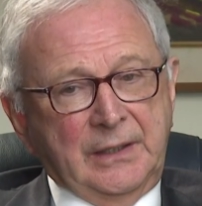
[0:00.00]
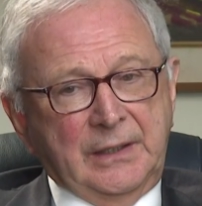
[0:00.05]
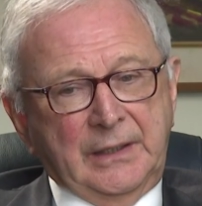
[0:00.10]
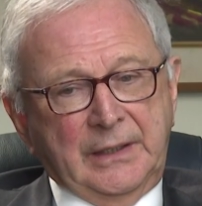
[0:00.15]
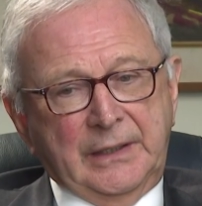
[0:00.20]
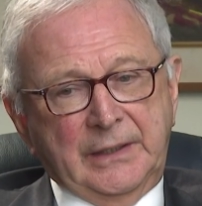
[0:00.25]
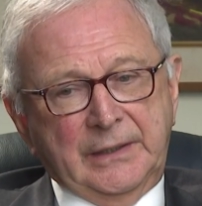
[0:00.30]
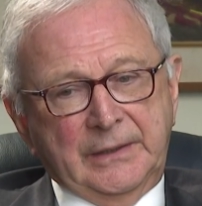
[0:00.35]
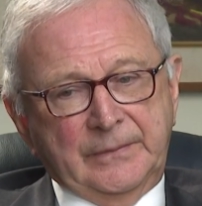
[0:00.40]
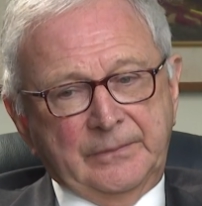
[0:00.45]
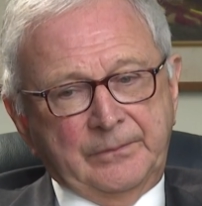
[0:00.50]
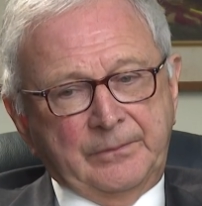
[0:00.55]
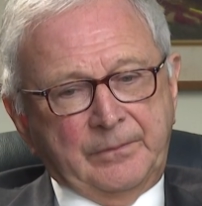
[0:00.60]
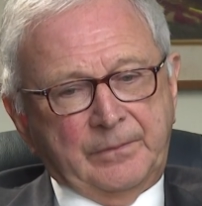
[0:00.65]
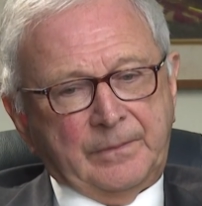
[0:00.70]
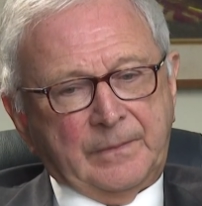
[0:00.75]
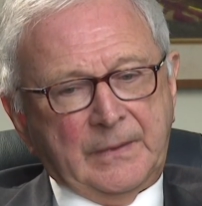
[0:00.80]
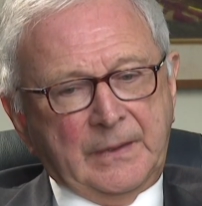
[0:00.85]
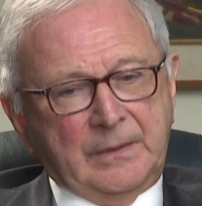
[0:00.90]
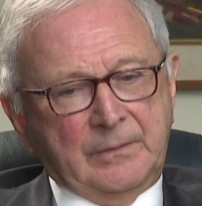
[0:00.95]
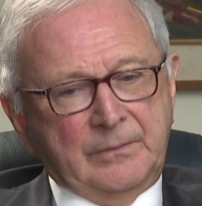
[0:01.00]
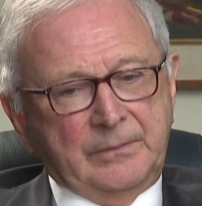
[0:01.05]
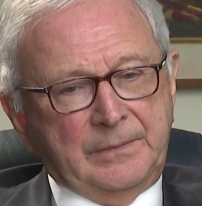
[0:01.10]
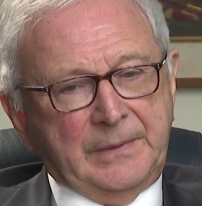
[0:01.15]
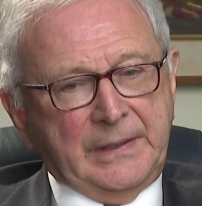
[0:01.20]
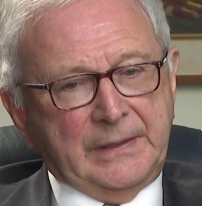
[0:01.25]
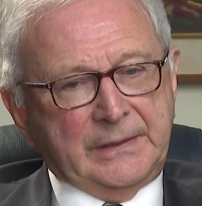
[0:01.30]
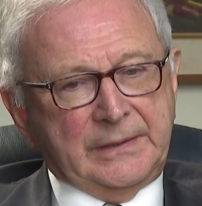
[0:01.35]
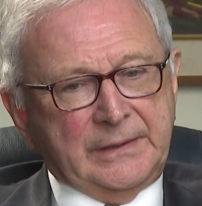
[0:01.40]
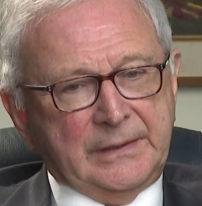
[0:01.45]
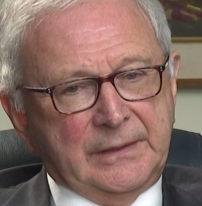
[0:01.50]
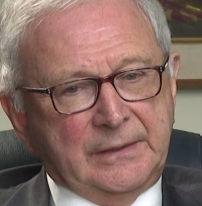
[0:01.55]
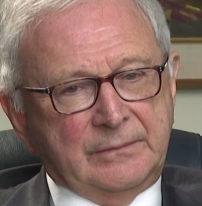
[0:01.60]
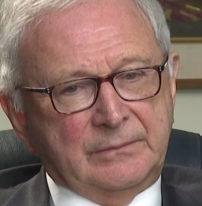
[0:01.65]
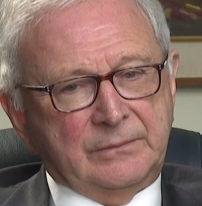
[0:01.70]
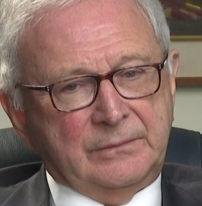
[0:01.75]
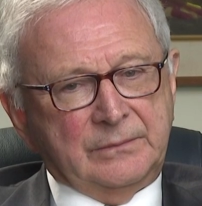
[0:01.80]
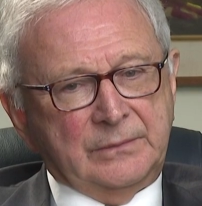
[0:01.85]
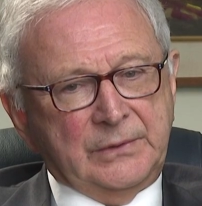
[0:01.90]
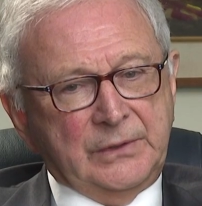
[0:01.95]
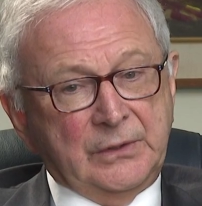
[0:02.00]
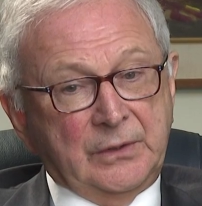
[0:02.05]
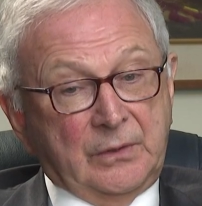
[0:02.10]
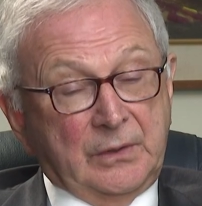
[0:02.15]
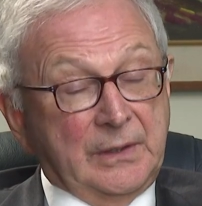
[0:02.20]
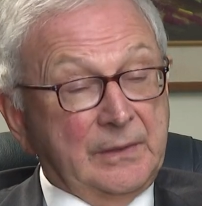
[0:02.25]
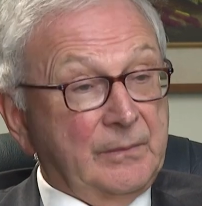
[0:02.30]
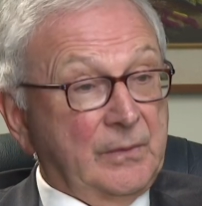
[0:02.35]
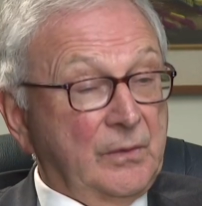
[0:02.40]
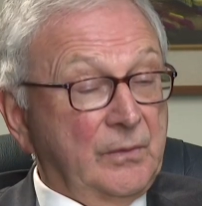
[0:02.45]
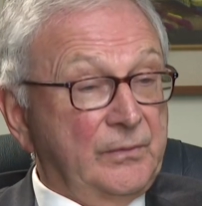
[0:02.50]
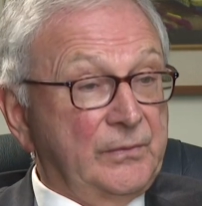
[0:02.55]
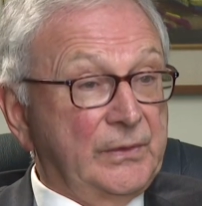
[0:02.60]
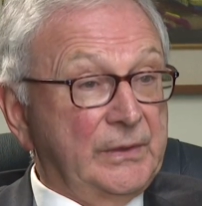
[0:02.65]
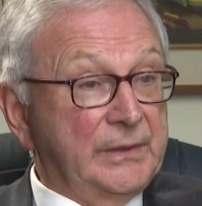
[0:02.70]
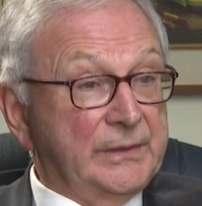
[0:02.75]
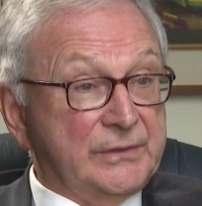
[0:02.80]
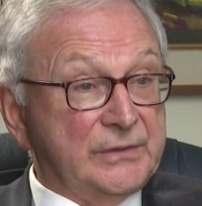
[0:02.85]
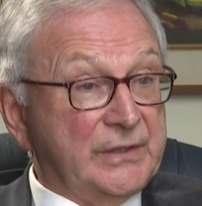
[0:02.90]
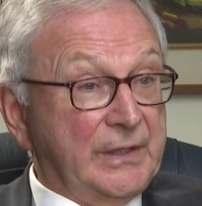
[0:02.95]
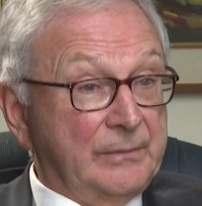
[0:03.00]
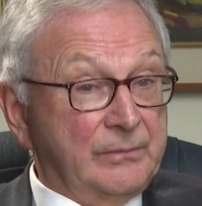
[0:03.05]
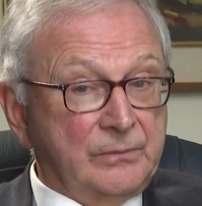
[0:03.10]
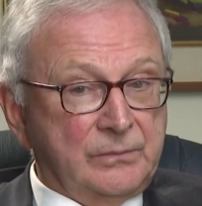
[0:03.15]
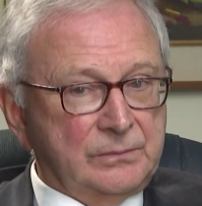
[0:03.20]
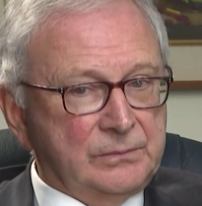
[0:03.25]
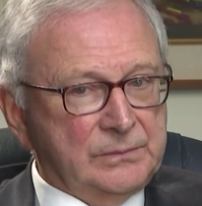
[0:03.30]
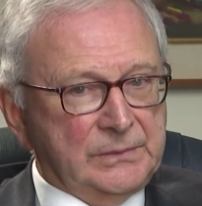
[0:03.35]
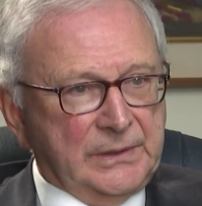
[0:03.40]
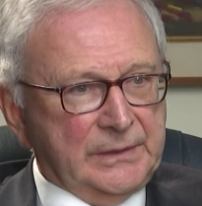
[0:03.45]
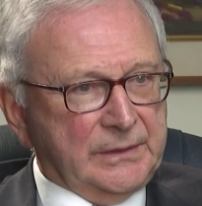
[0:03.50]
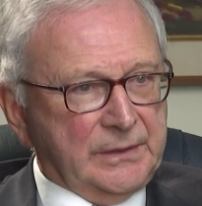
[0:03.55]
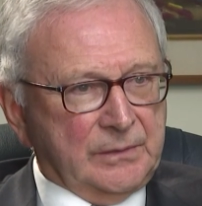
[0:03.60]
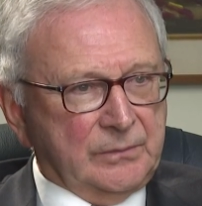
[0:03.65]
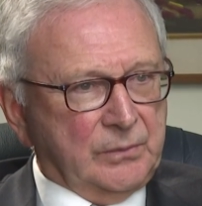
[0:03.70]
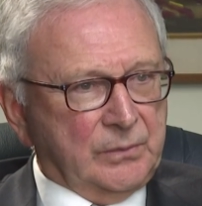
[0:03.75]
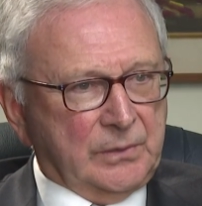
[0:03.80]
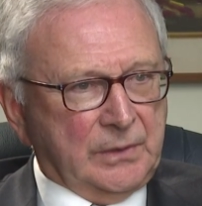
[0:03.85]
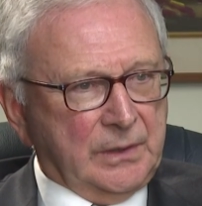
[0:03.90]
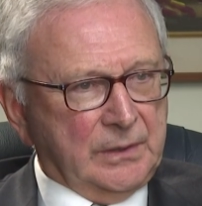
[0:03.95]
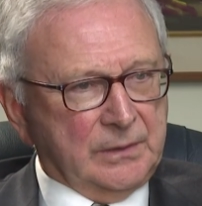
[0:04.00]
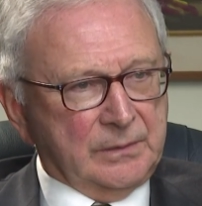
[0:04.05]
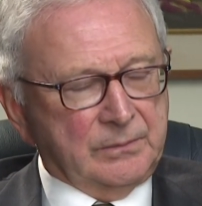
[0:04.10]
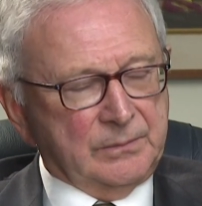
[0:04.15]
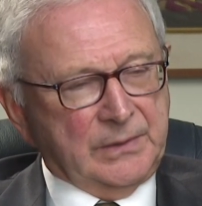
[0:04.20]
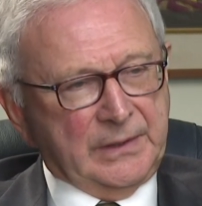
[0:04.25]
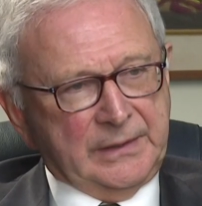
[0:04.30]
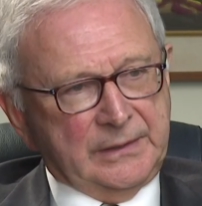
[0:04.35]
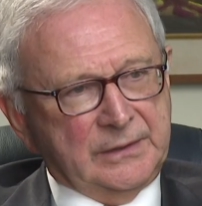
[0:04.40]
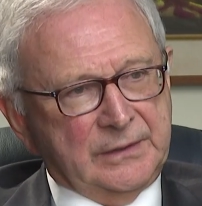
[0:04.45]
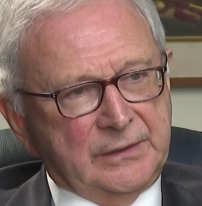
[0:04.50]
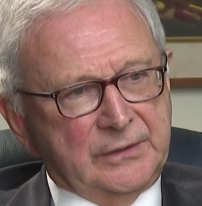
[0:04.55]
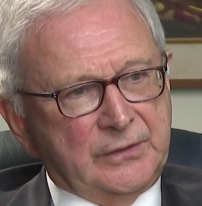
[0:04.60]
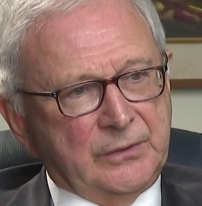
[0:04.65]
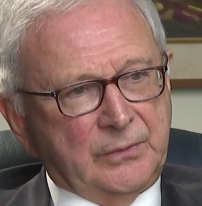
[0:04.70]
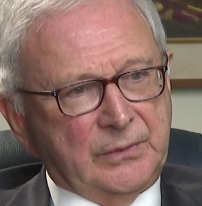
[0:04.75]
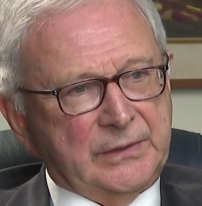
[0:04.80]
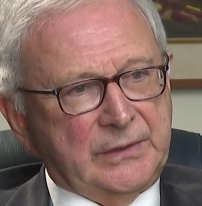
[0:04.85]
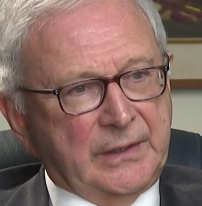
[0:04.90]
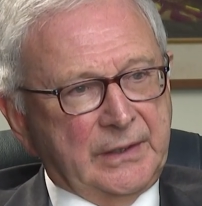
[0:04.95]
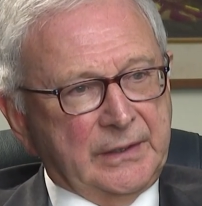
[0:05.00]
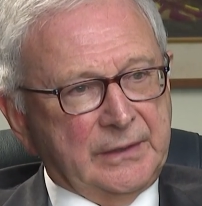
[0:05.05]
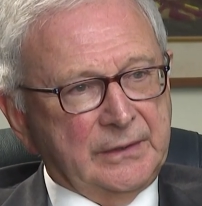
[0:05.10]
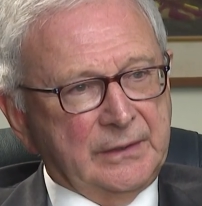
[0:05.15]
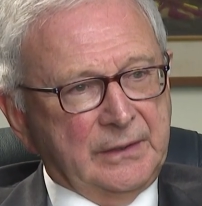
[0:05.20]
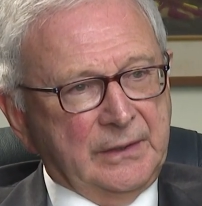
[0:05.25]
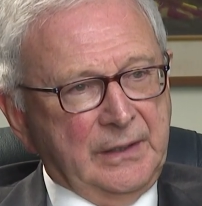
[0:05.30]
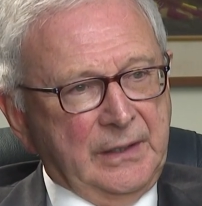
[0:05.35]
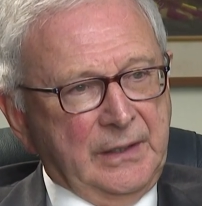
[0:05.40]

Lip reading: But I'm hopeful, and some are planning to retire.